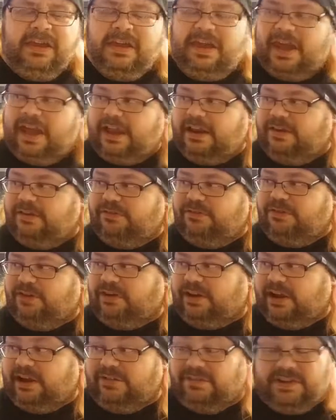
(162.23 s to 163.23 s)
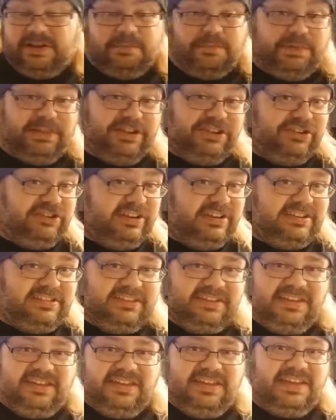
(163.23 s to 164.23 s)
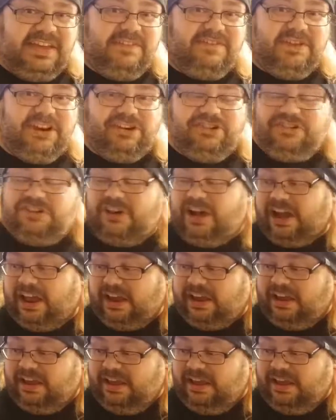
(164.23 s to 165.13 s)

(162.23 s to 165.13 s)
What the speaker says: and you're kind of a completionist, give it a shot.